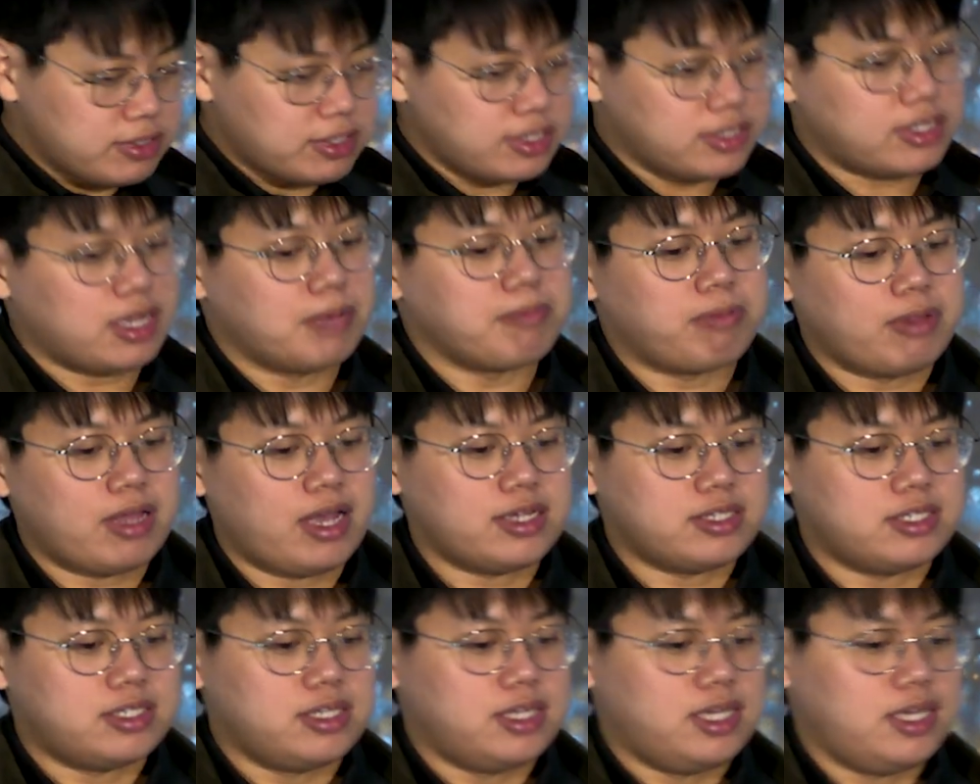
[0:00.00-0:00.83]

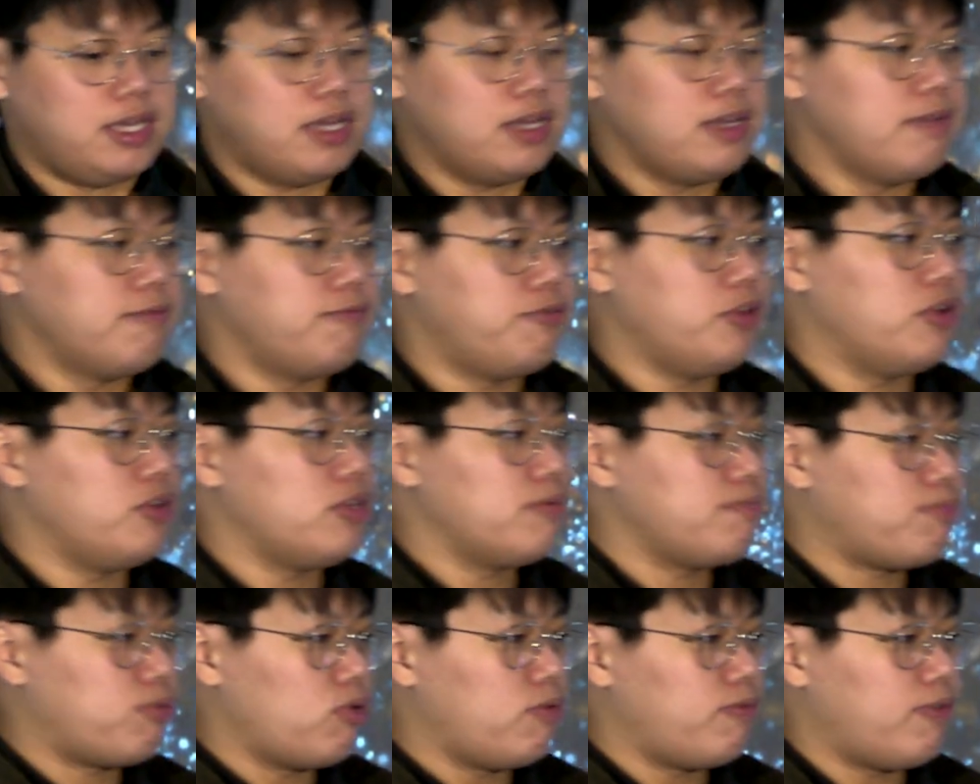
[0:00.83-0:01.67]
complexity,
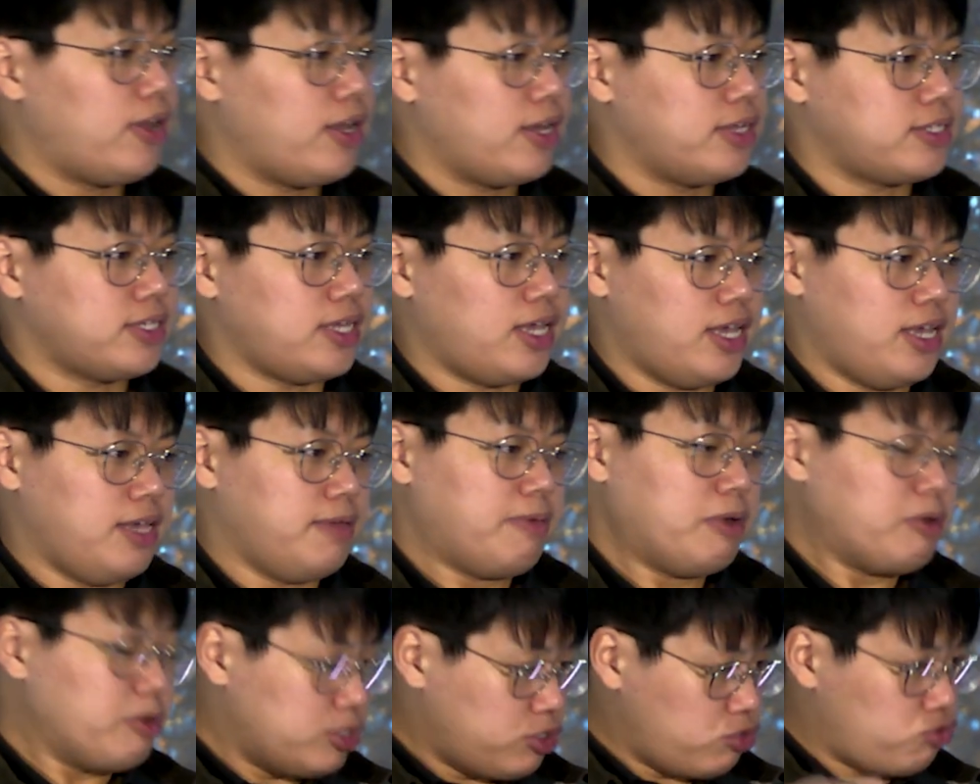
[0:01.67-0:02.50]
vLLM provides a
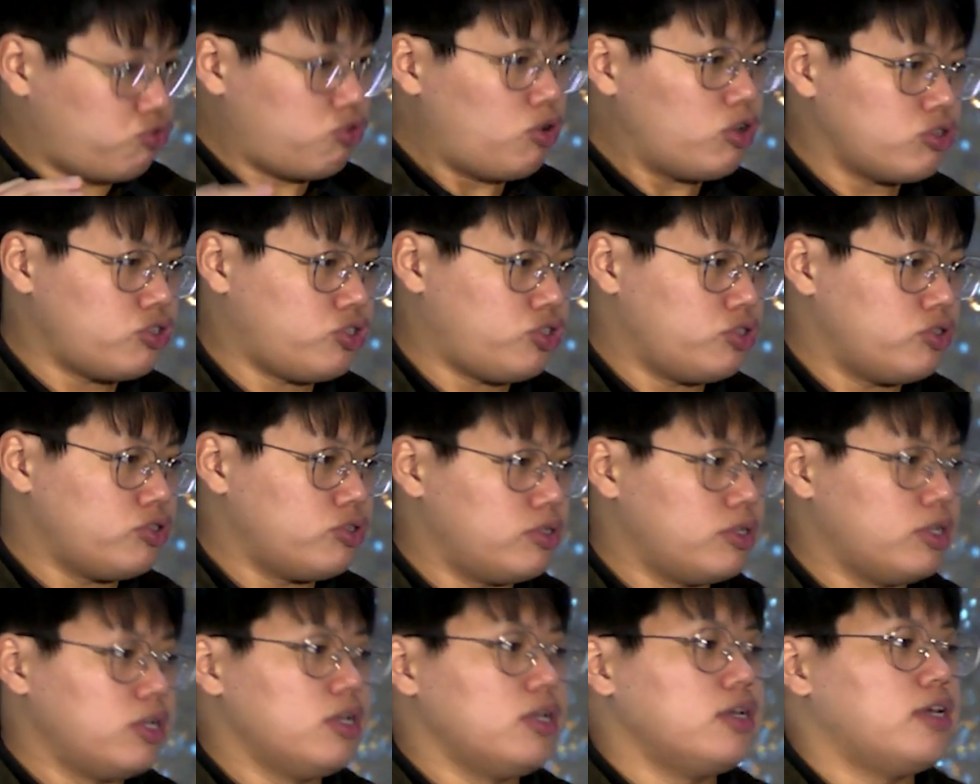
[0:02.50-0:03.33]
very structured
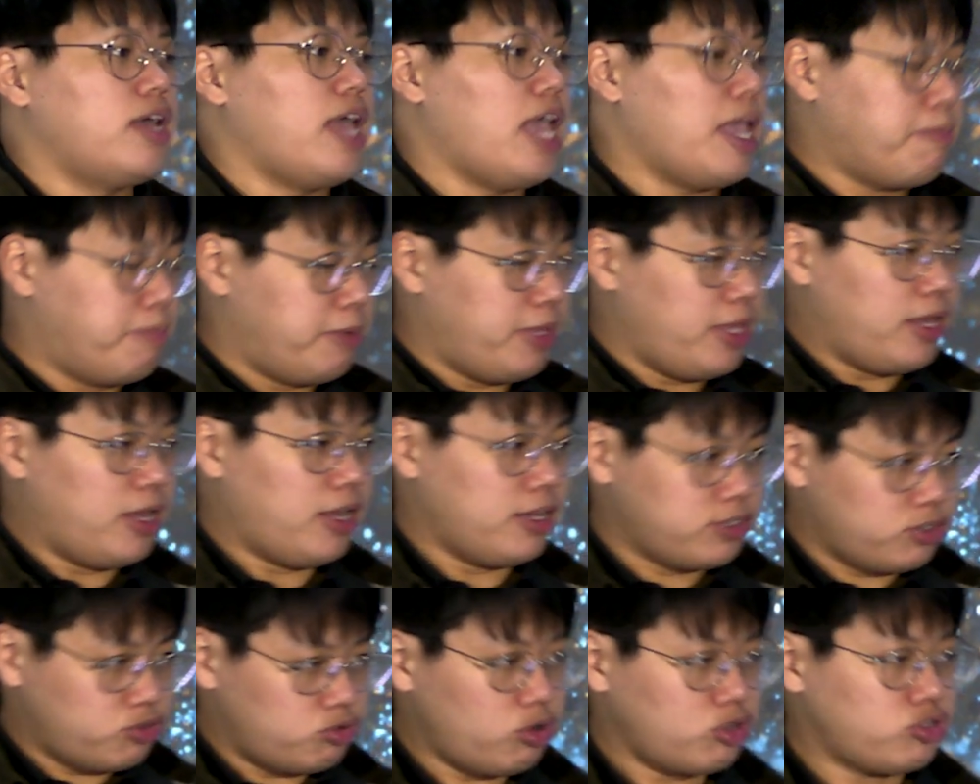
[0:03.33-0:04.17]
API,
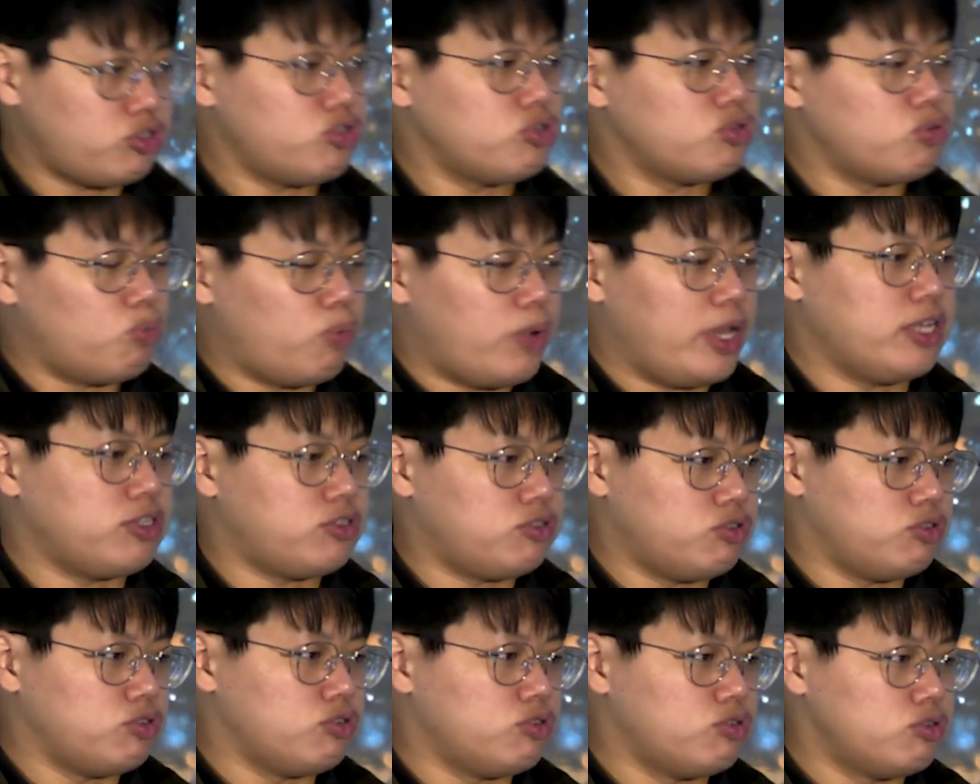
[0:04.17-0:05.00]
structured way
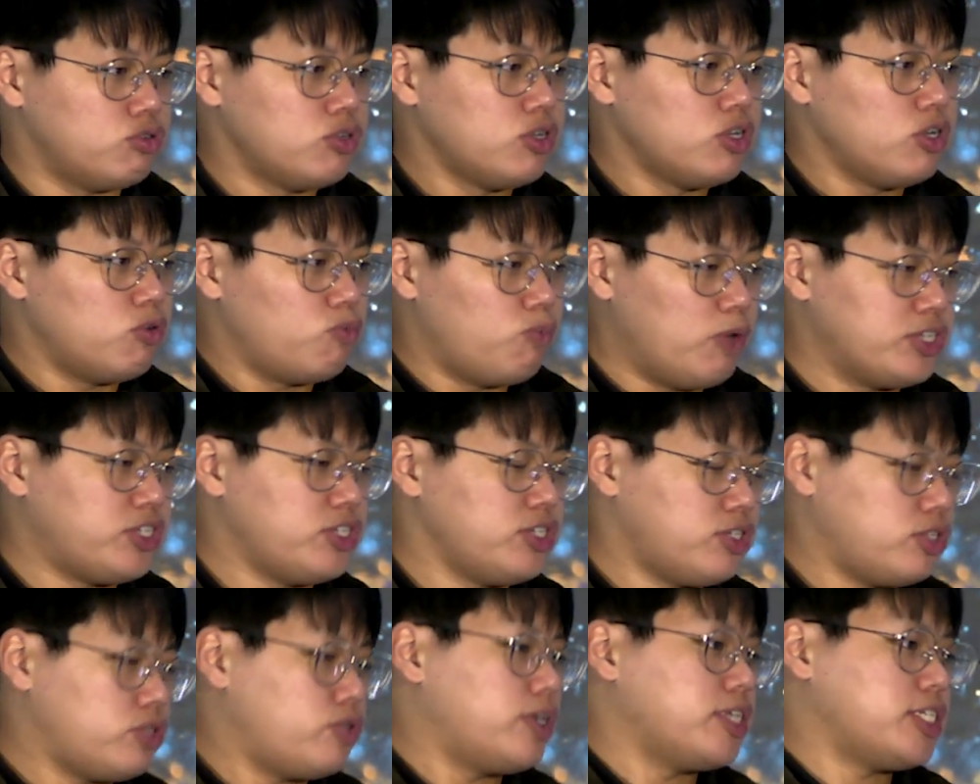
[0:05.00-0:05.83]
to
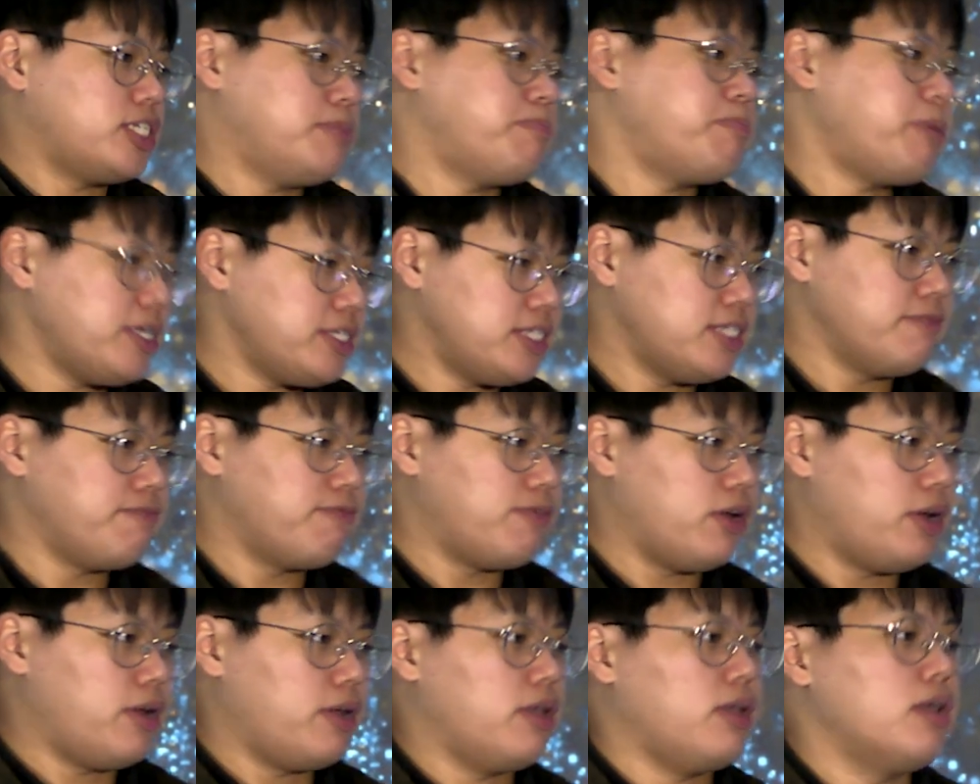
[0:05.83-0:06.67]
register and
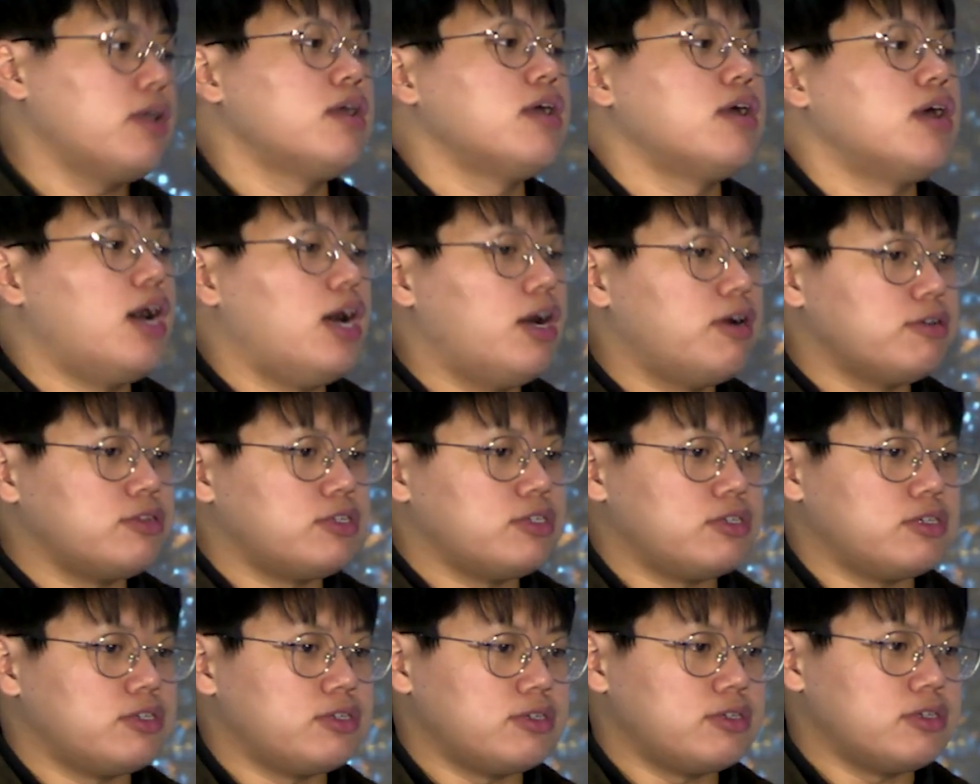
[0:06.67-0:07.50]
specify how
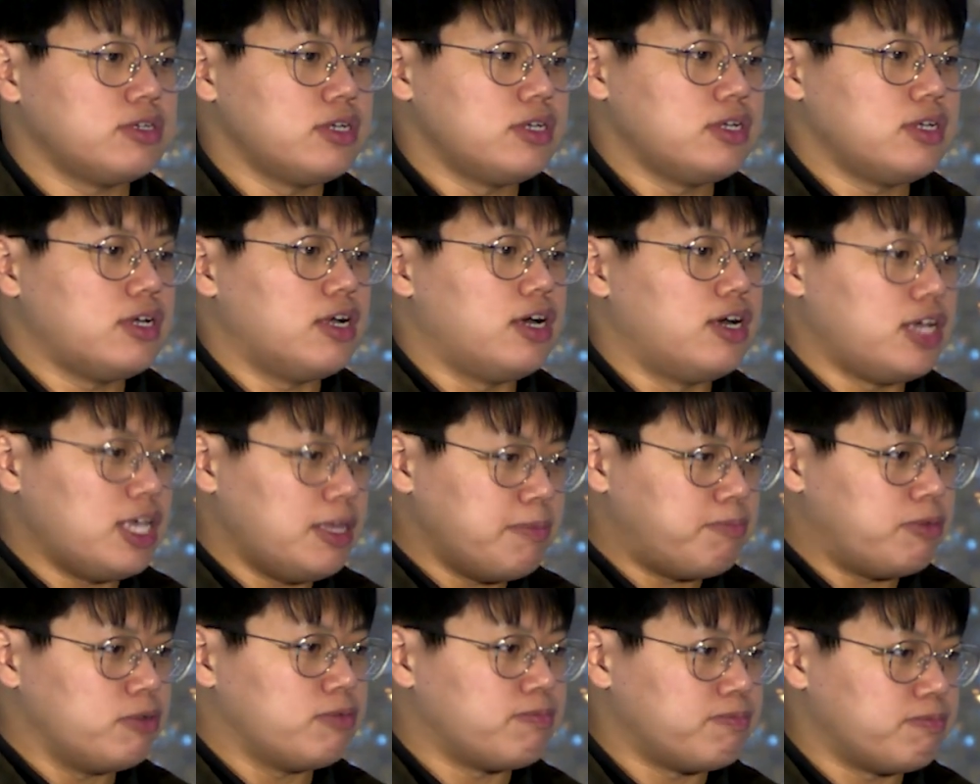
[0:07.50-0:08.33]
the
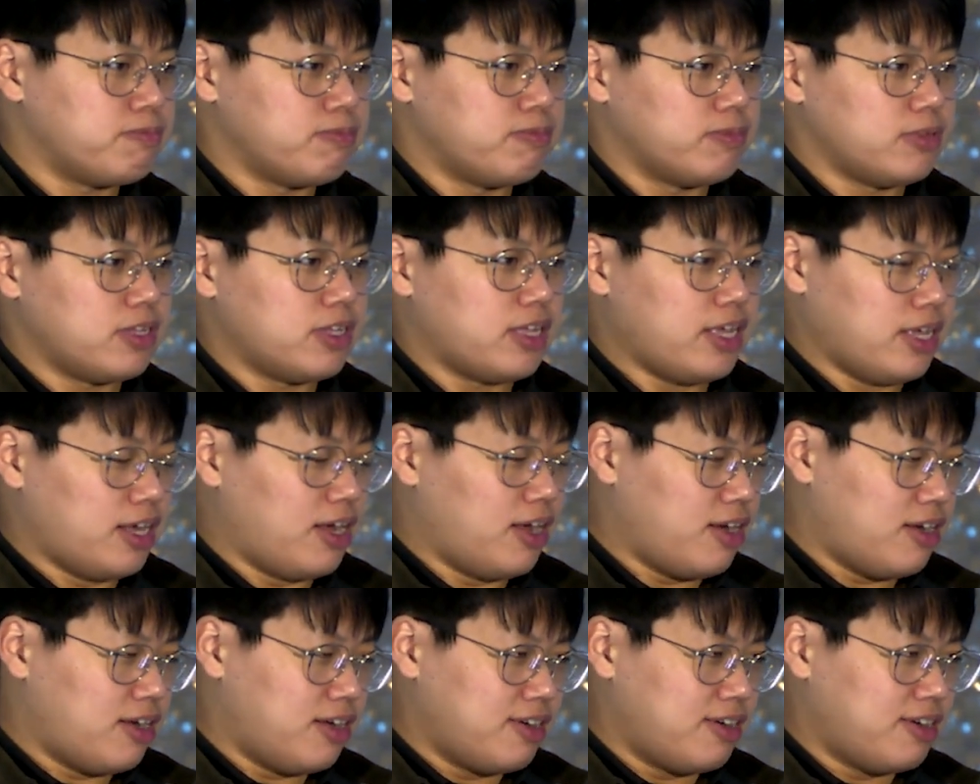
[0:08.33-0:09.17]
input
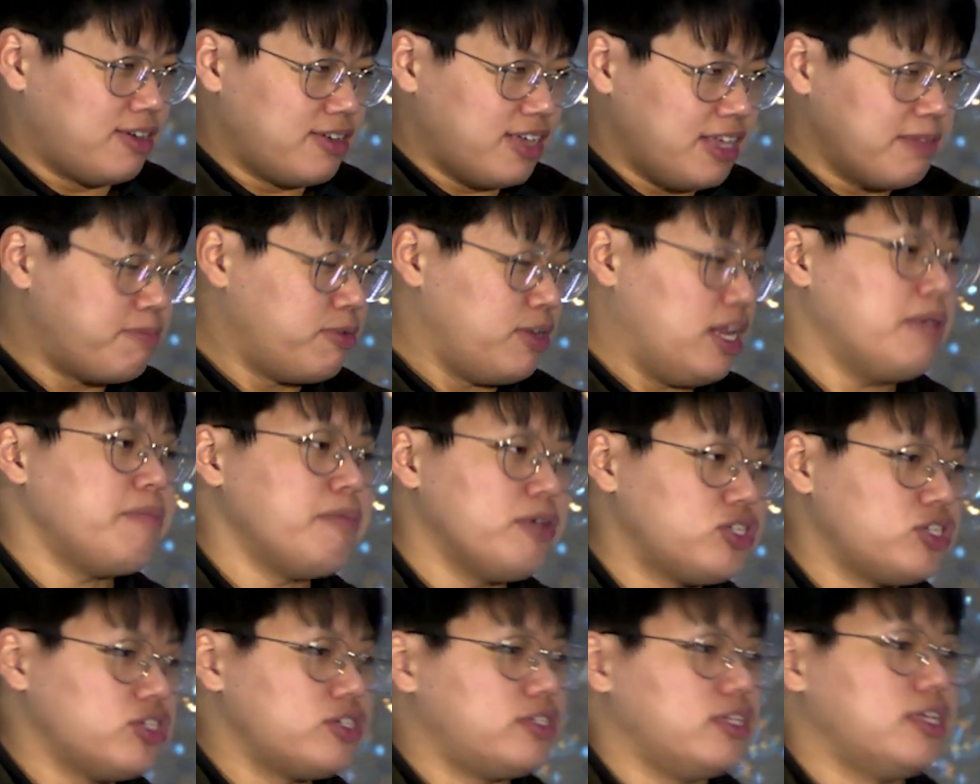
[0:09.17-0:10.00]

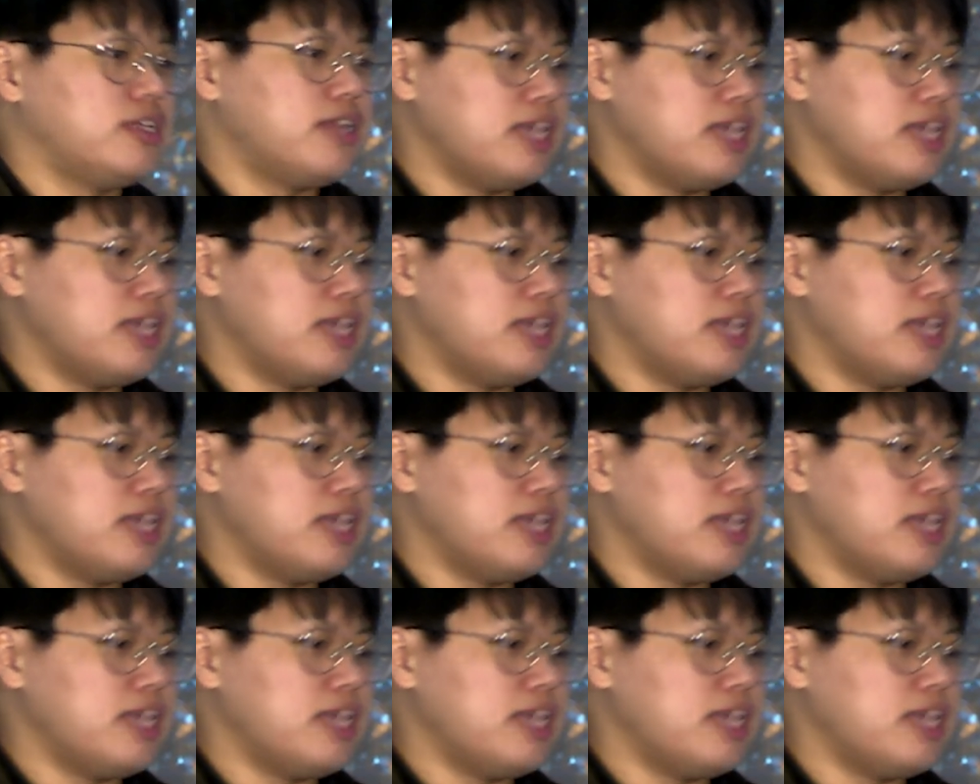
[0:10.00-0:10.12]
images,